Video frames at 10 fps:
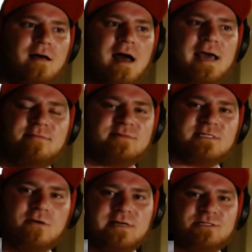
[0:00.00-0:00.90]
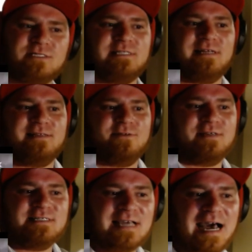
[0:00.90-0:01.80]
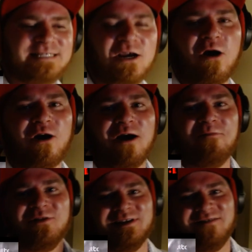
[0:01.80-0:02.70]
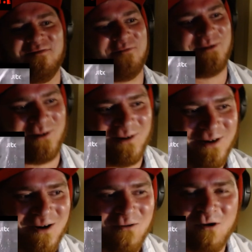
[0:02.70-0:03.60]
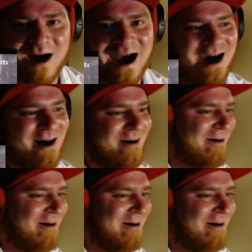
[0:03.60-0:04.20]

I am so interested, dude. These guys are unbelievable. Wow.